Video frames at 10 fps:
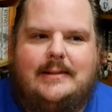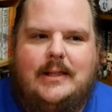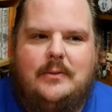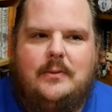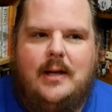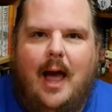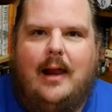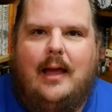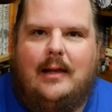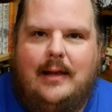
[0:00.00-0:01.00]
to
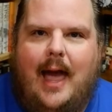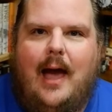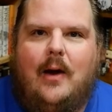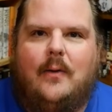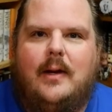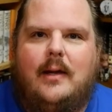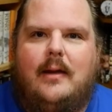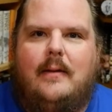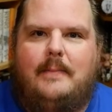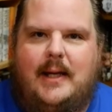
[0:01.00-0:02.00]
not allow
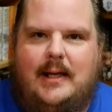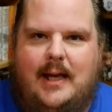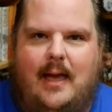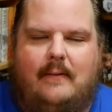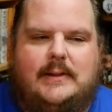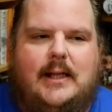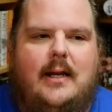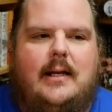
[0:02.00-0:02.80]
PDFs.